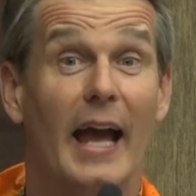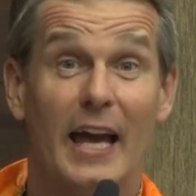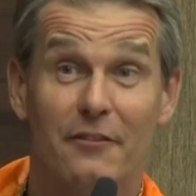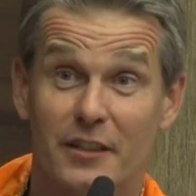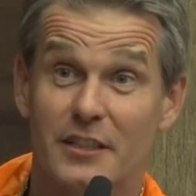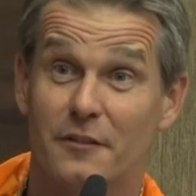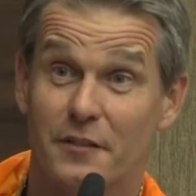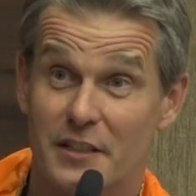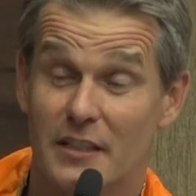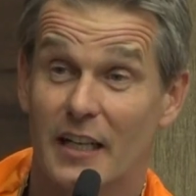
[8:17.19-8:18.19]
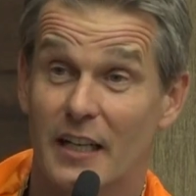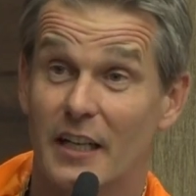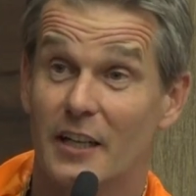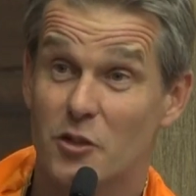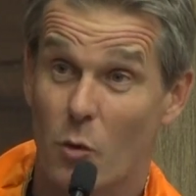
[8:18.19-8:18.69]
ever to visit
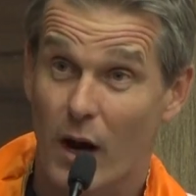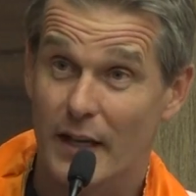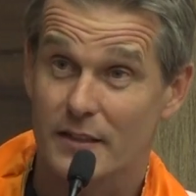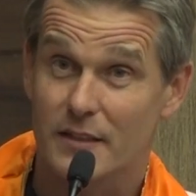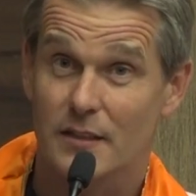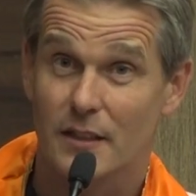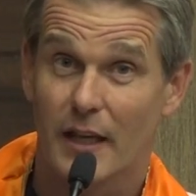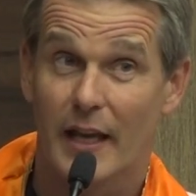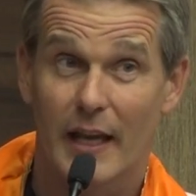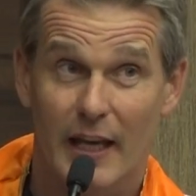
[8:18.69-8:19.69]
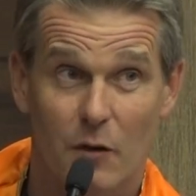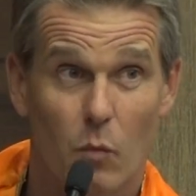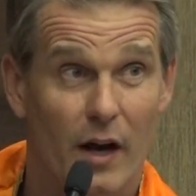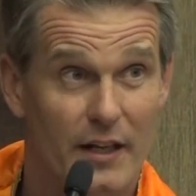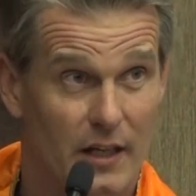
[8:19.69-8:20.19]
India twice in
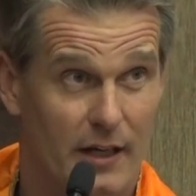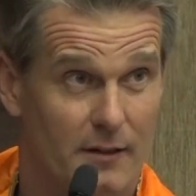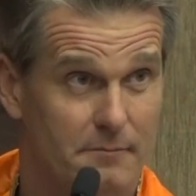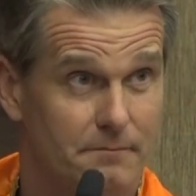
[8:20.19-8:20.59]
1 year.